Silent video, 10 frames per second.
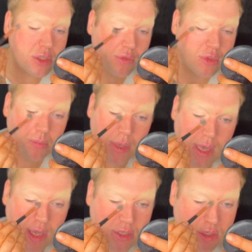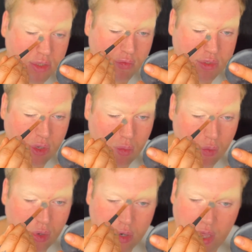of the base, because obviously we'll
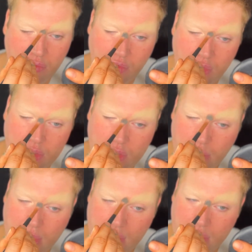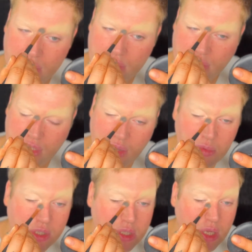want everything to blend
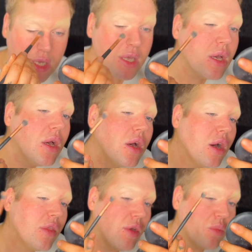seamlessly. And then